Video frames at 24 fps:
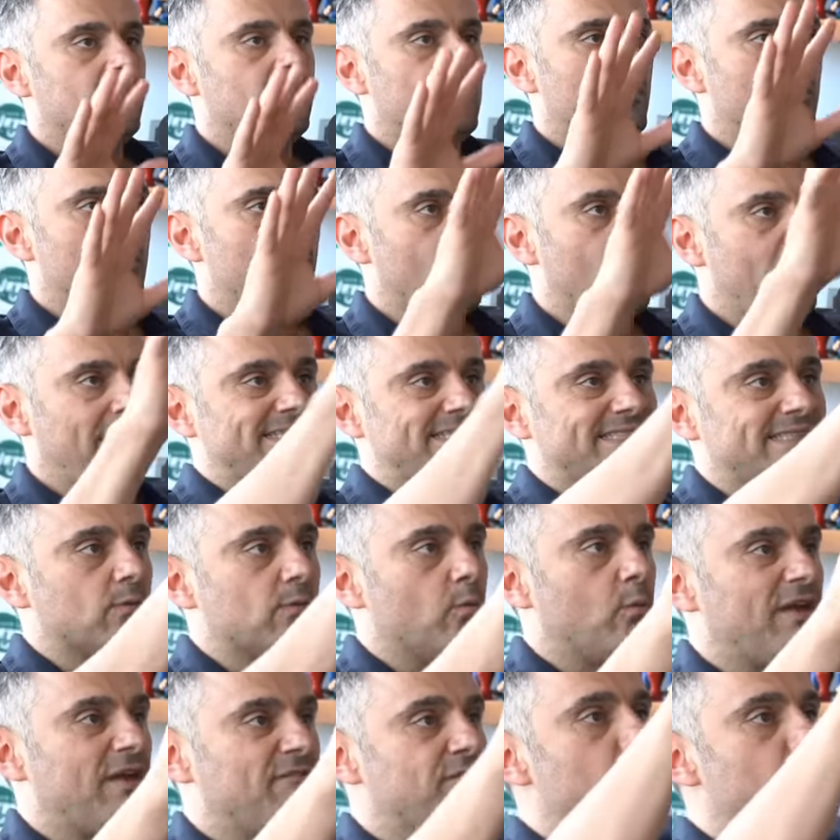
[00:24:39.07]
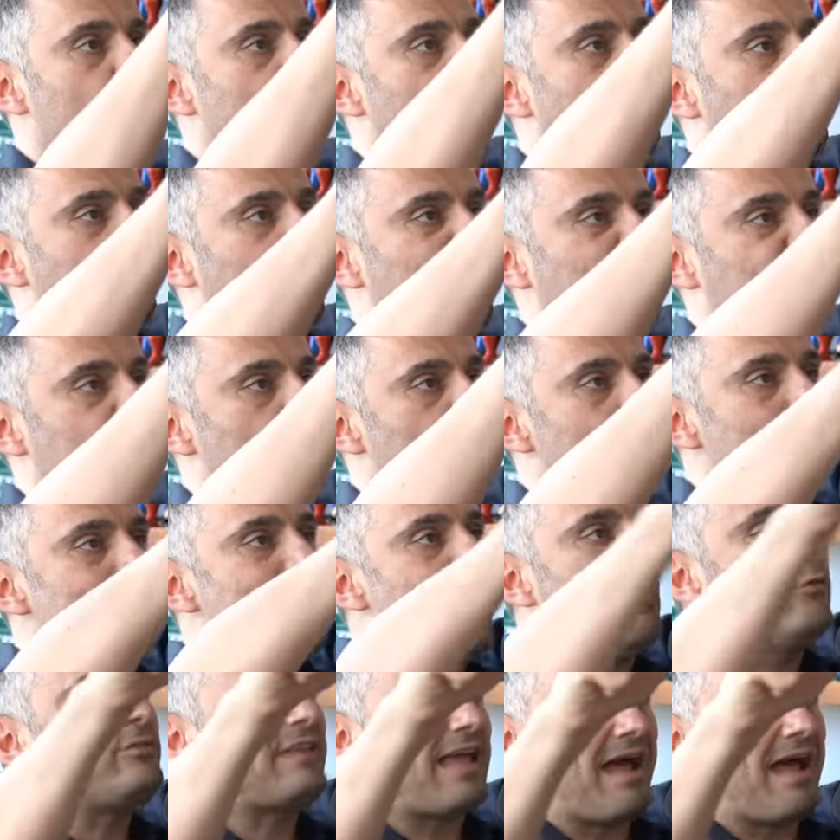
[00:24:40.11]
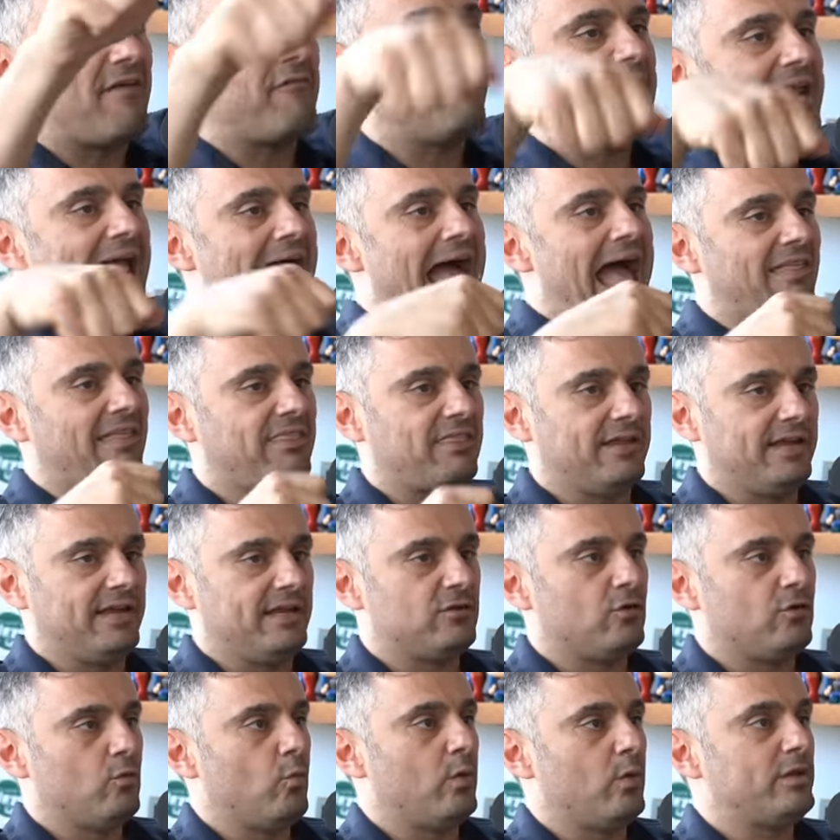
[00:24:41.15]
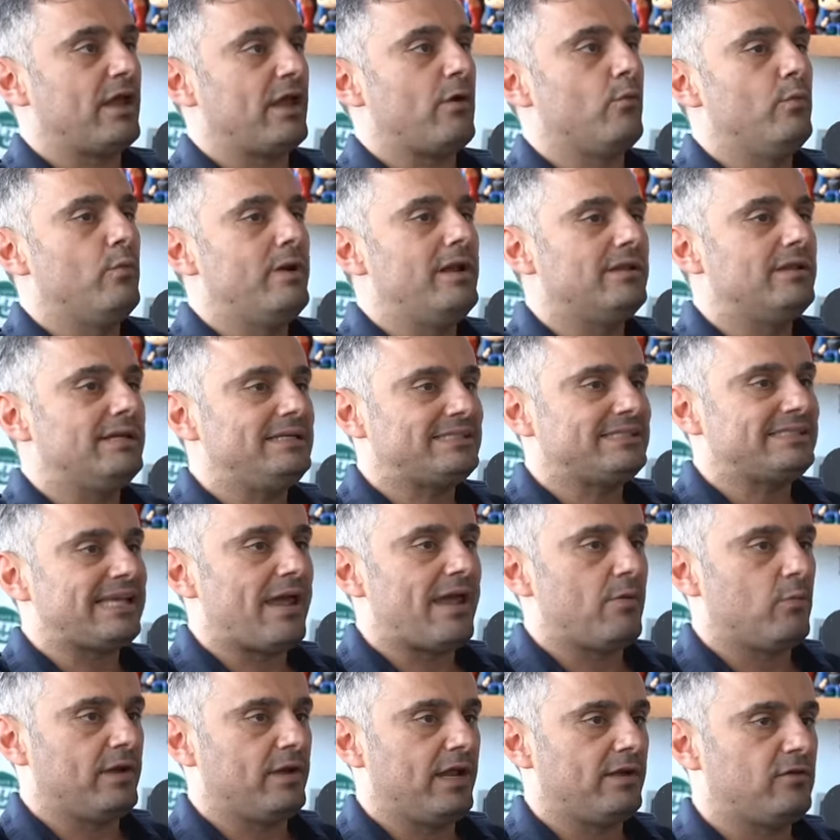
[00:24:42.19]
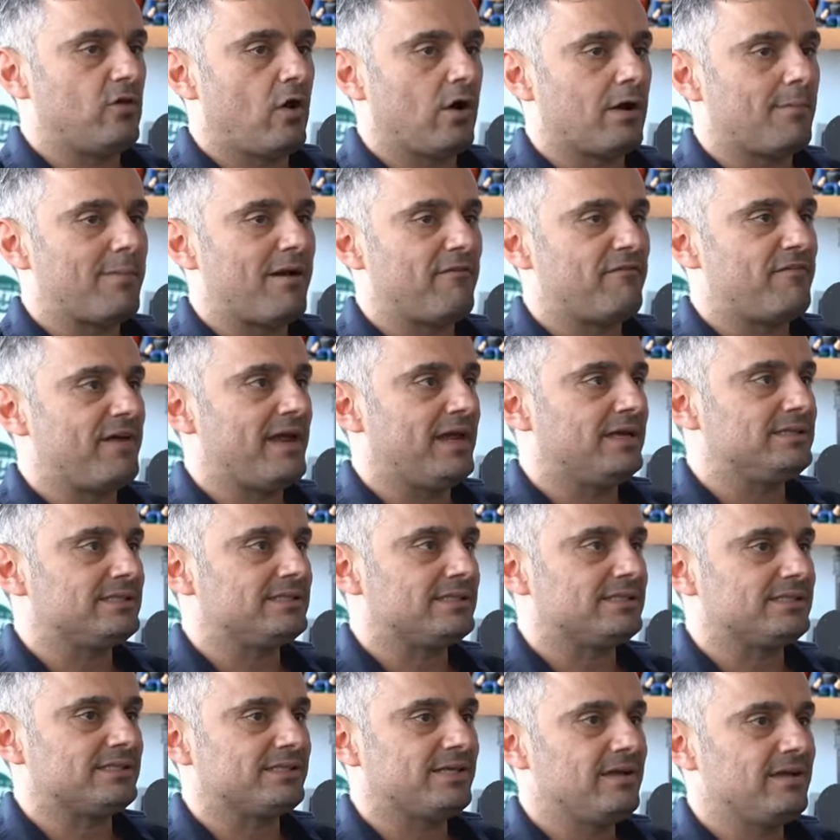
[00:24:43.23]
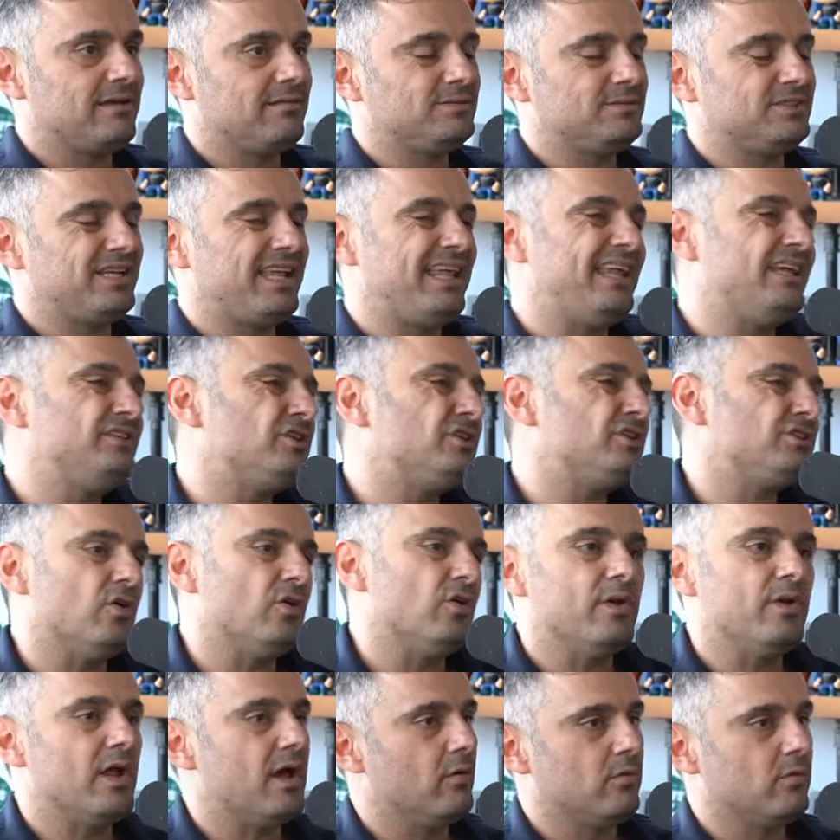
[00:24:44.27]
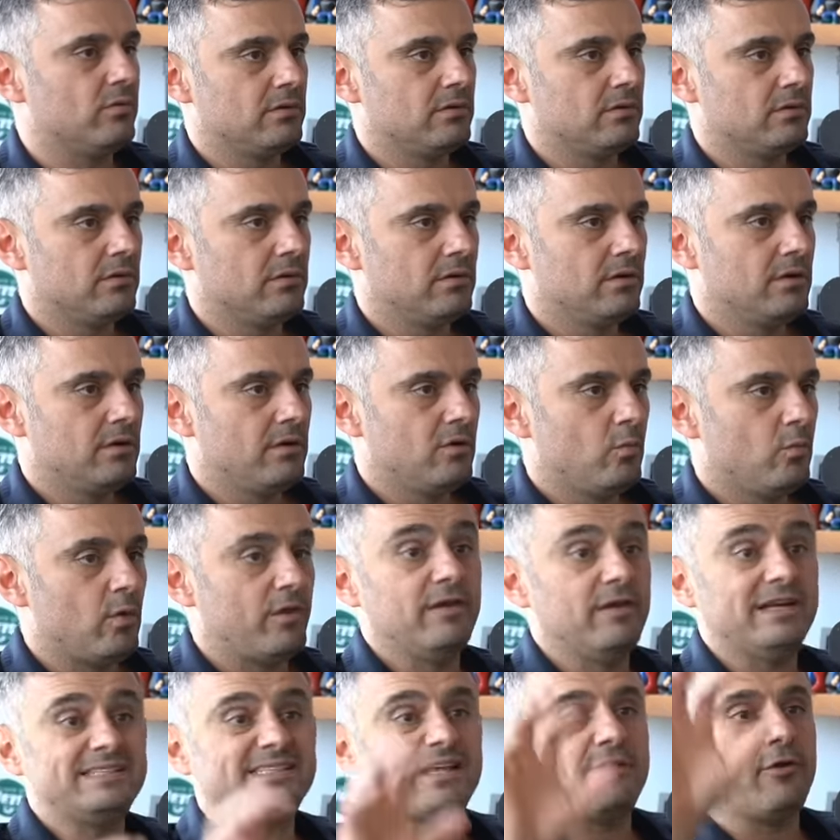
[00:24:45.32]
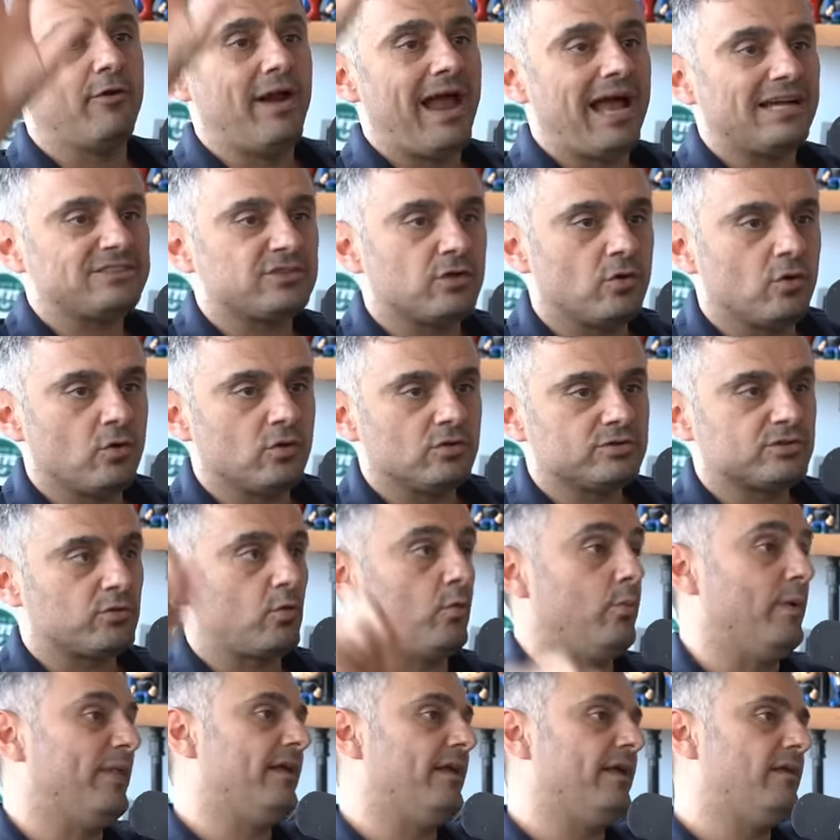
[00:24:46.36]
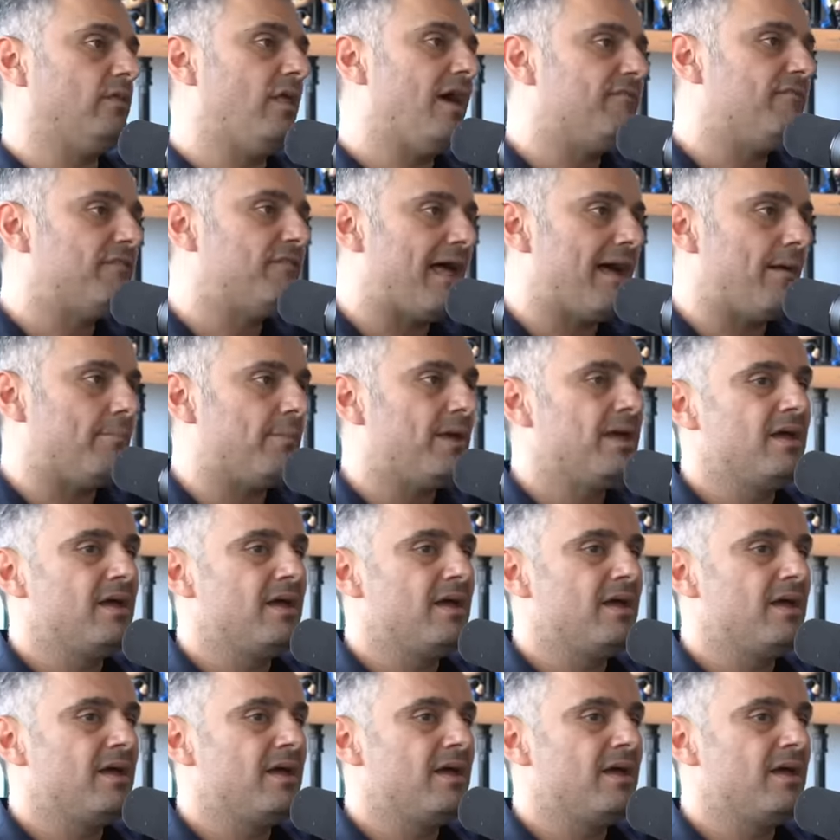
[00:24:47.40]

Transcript: What I if you if you melt every athlete, what they really say when they talk about fans is they just don't know. Whether they say they're assholes or whether they love them,